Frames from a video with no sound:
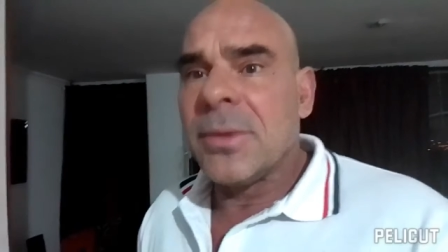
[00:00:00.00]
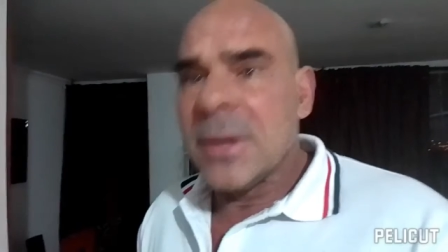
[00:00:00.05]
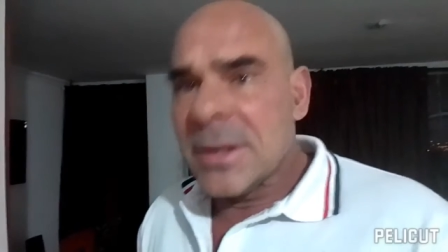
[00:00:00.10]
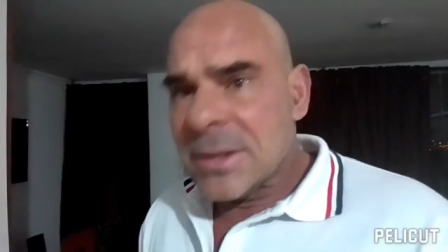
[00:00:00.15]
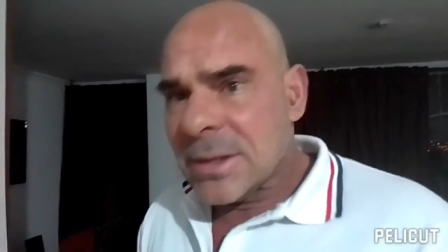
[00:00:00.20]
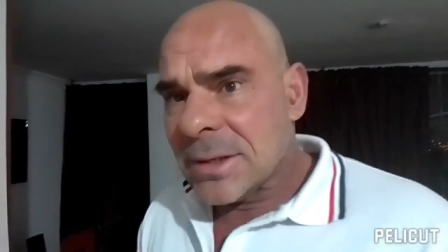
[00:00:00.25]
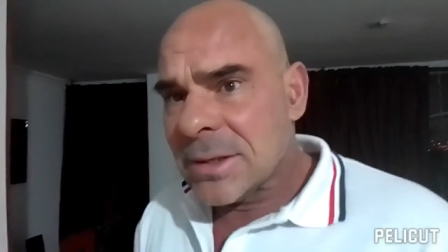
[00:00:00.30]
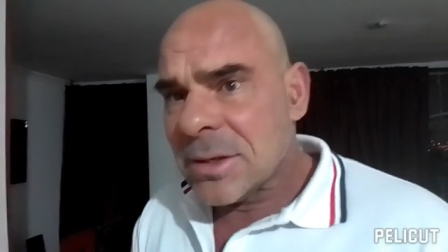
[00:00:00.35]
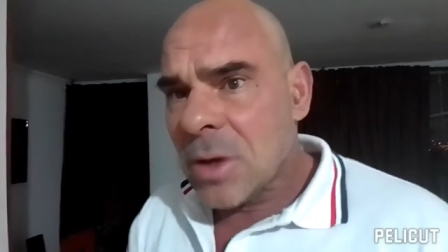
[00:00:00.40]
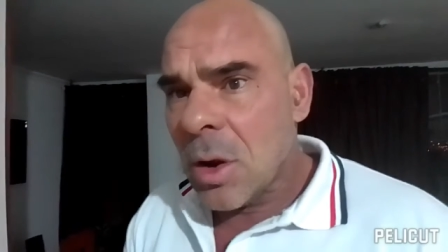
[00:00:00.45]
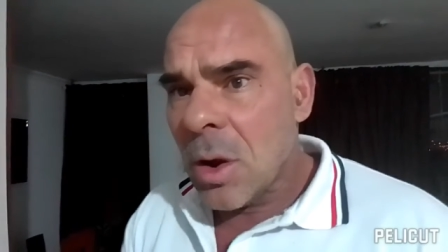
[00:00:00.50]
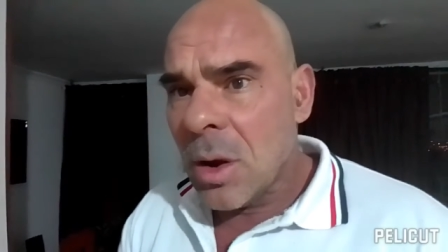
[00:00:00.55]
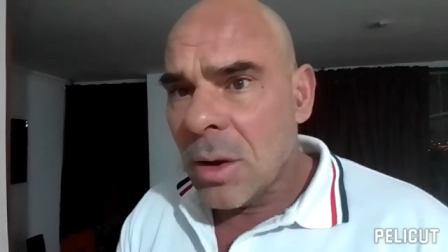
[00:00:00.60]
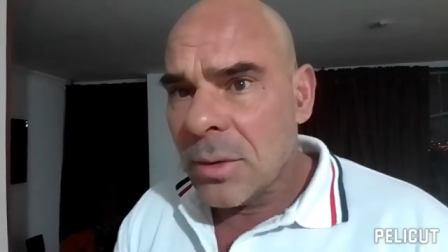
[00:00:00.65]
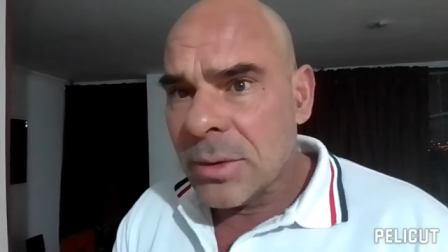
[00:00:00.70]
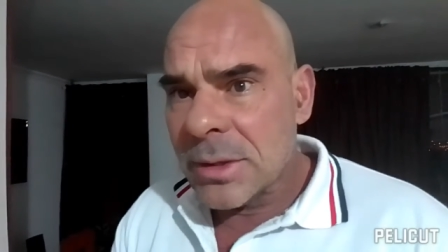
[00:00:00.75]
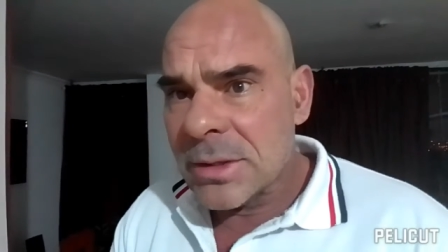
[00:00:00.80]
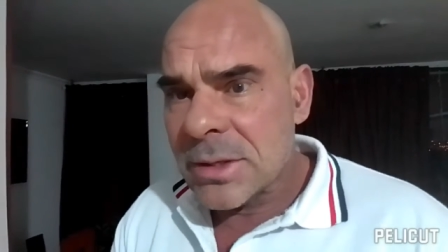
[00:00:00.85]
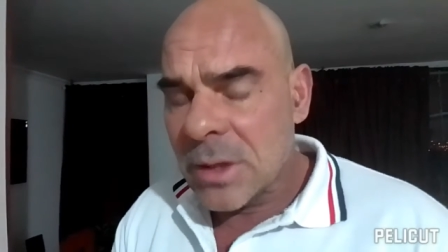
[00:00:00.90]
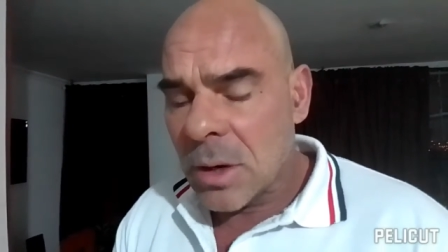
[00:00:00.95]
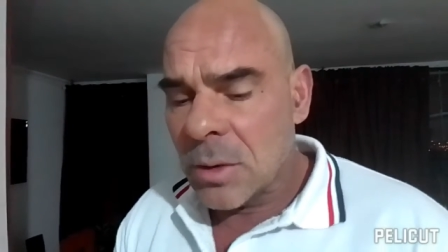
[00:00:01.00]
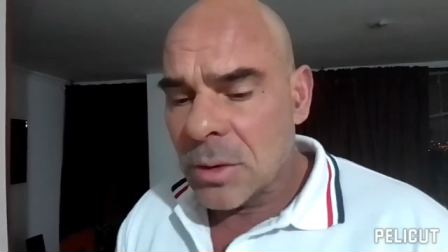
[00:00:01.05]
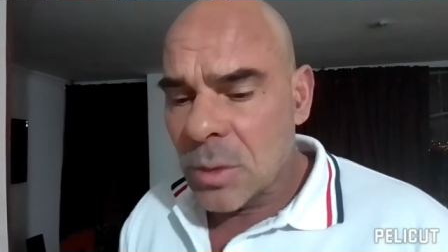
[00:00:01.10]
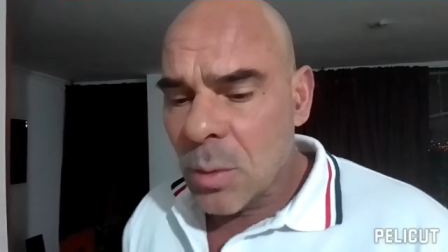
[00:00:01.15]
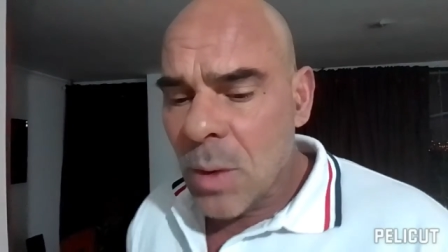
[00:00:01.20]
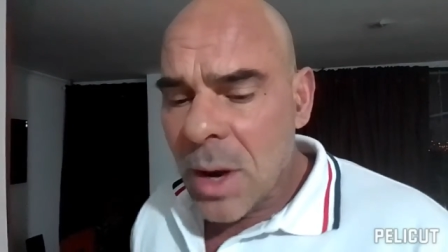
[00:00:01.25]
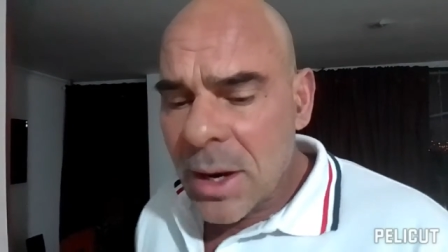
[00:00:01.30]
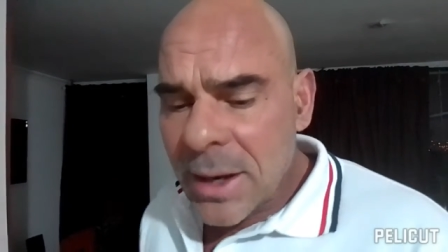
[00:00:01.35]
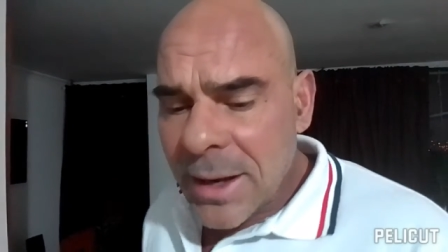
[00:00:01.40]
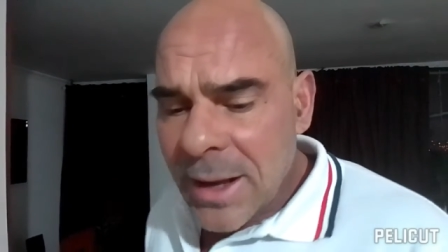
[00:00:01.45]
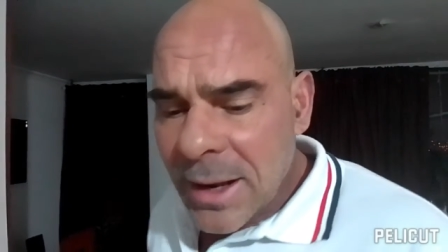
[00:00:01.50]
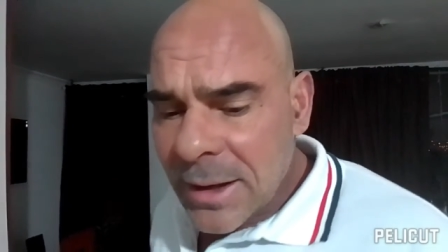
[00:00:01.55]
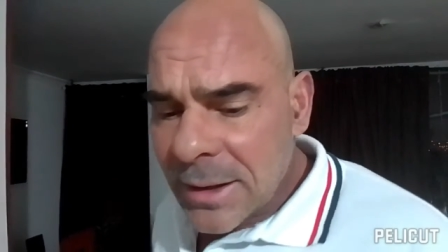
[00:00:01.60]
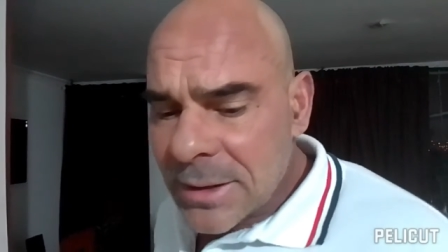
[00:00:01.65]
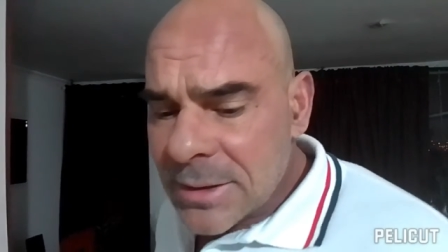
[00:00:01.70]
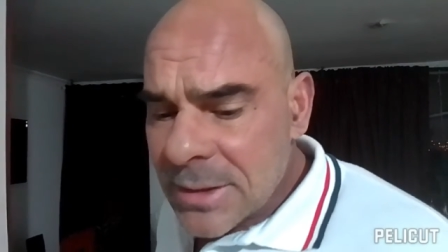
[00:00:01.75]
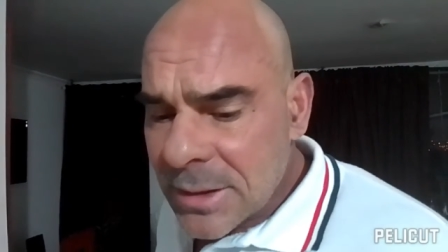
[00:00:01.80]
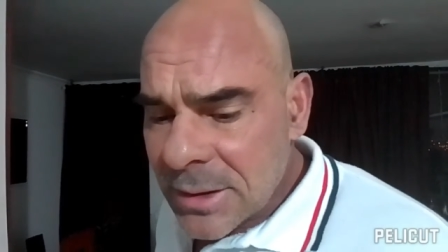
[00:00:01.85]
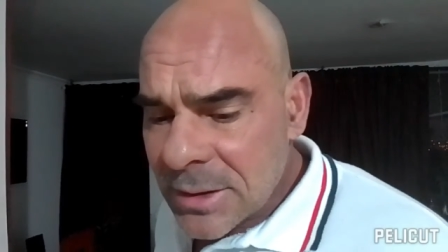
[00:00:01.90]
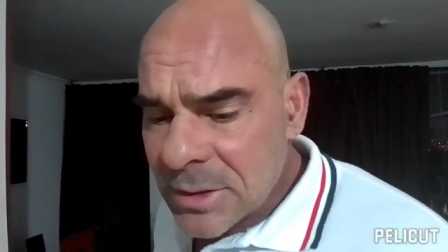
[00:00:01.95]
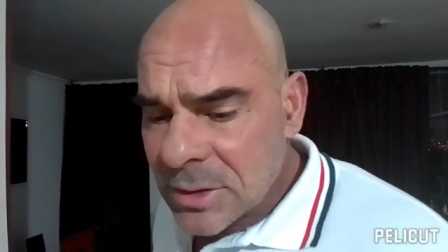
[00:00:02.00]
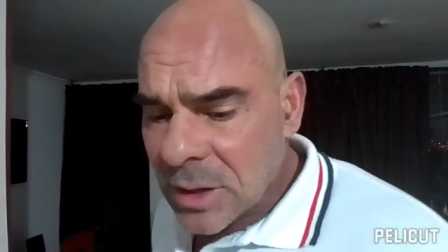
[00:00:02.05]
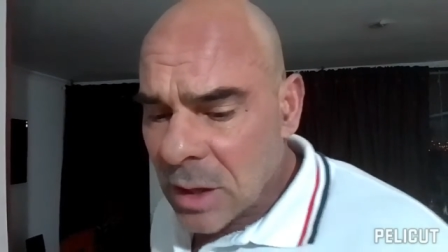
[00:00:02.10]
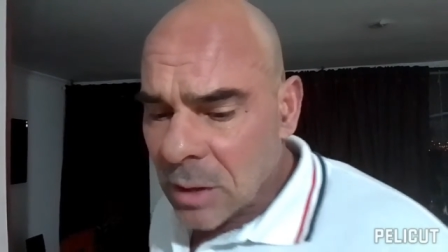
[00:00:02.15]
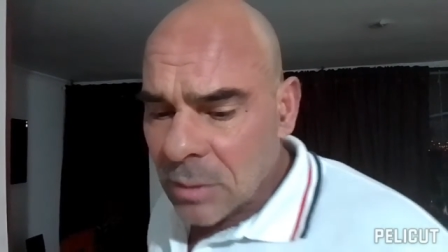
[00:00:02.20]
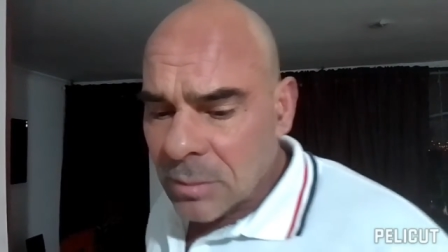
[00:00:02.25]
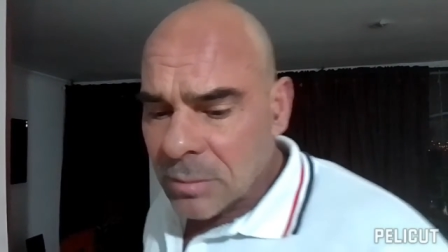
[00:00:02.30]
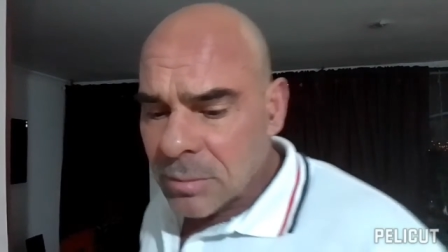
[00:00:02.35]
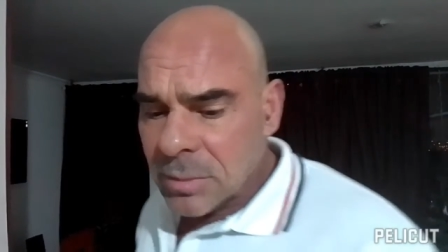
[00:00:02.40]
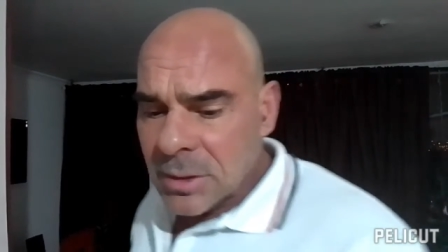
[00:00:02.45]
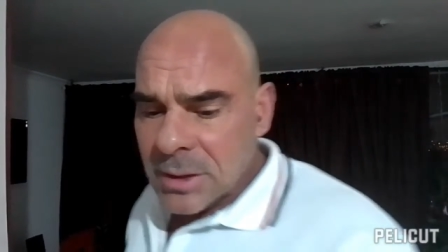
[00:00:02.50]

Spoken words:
This is called the zone. You want to get into the zone.